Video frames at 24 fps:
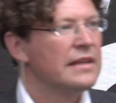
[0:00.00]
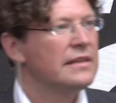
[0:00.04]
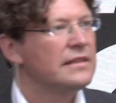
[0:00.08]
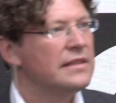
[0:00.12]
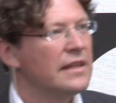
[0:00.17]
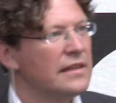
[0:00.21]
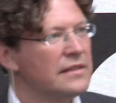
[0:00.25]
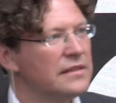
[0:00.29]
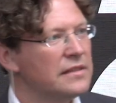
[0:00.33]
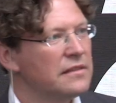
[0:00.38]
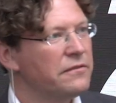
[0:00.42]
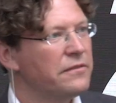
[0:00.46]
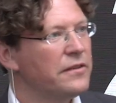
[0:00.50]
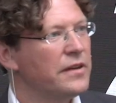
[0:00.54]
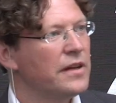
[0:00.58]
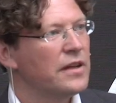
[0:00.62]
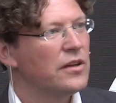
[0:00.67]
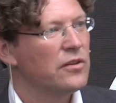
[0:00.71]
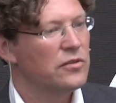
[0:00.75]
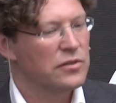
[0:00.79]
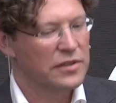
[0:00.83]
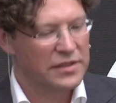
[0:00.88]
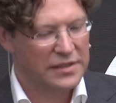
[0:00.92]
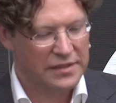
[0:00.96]

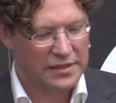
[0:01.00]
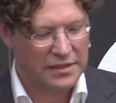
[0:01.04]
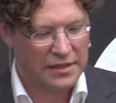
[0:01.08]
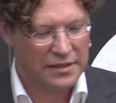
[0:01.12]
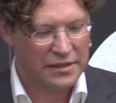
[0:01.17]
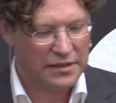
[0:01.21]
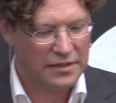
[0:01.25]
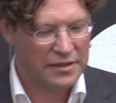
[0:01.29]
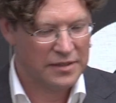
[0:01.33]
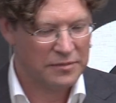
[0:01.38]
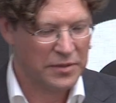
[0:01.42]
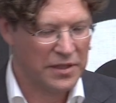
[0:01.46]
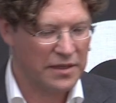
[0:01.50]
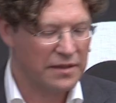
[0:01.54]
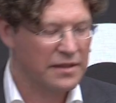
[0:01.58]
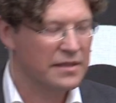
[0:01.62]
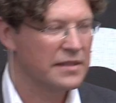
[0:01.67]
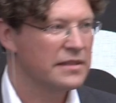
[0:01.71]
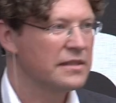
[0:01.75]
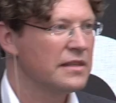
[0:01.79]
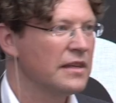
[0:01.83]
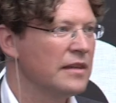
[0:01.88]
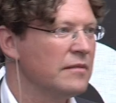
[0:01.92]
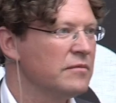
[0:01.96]
densify our cities, but at
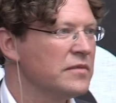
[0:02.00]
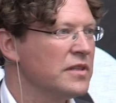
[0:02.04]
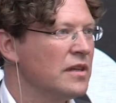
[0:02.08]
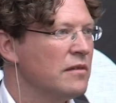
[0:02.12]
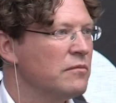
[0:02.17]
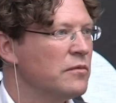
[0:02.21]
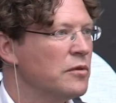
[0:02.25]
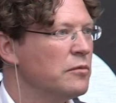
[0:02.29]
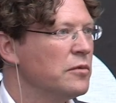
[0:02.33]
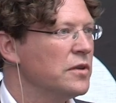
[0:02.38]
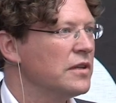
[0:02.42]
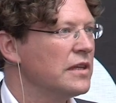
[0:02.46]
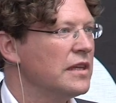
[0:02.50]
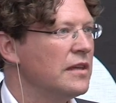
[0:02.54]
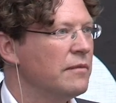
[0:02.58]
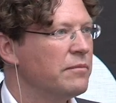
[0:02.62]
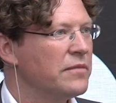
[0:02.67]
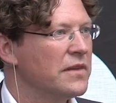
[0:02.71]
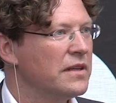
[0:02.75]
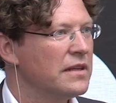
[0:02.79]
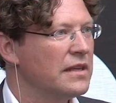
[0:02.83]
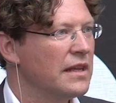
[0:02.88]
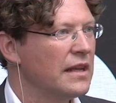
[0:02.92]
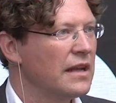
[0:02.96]
the same time, we want to
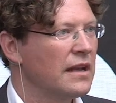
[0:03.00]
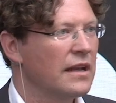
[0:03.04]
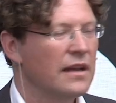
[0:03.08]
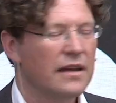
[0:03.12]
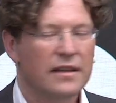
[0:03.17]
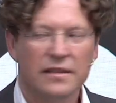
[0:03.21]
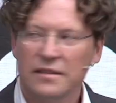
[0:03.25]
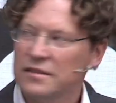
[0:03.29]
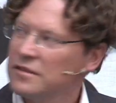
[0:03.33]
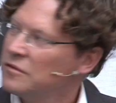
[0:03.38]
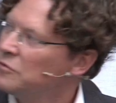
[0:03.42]
keep the daylight.